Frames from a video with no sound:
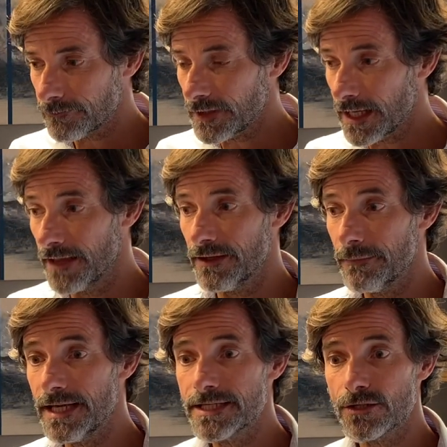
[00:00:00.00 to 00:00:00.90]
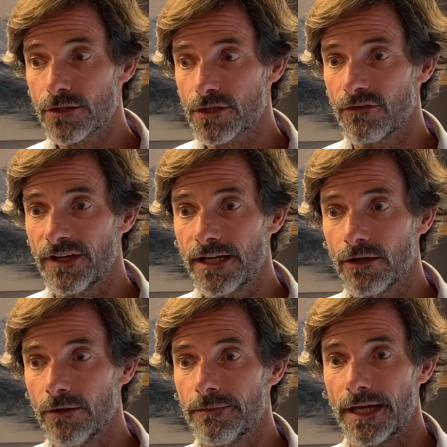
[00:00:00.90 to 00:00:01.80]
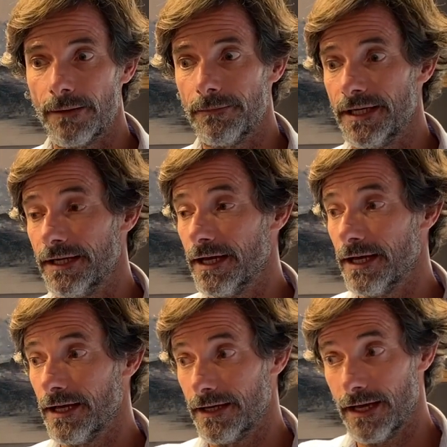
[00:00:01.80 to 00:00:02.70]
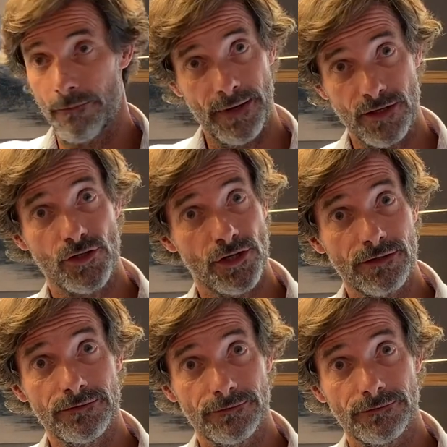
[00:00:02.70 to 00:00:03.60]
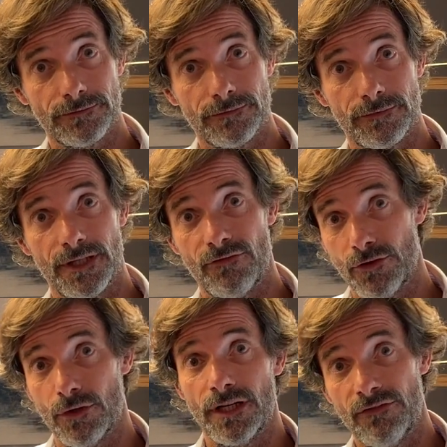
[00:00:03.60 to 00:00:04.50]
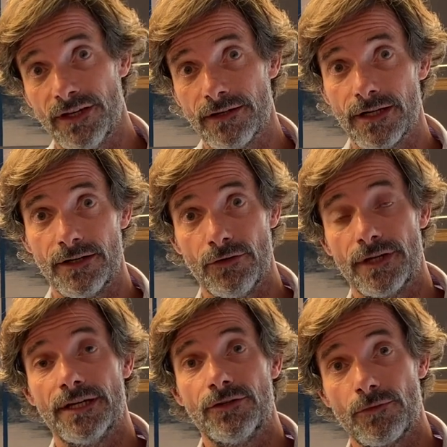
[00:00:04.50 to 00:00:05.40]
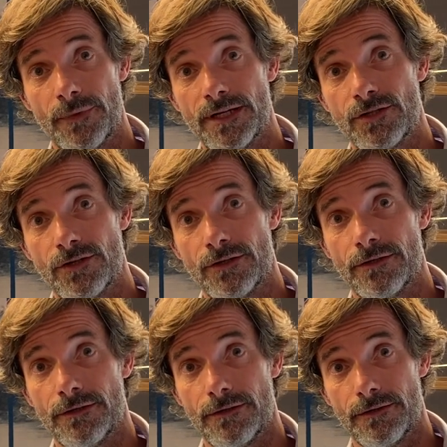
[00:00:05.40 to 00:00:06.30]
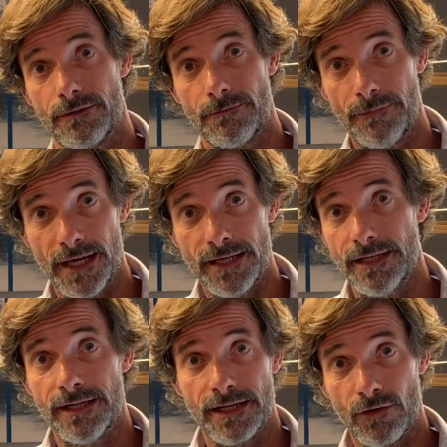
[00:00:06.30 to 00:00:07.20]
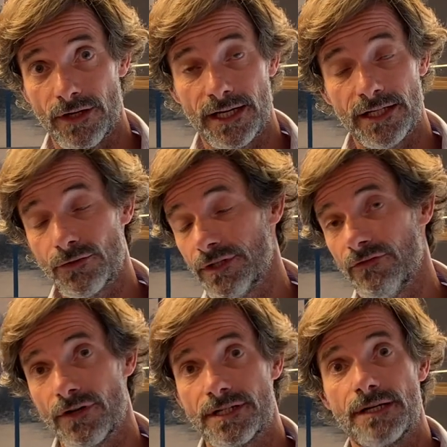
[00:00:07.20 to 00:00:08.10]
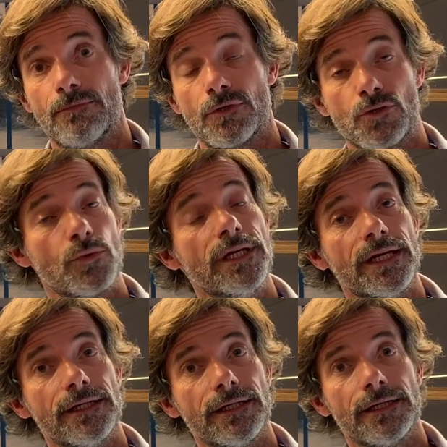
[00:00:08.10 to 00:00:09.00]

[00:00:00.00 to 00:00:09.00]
And the main source of income can be a pension, if you live here and you get your pension paid in another country, for example Sweden.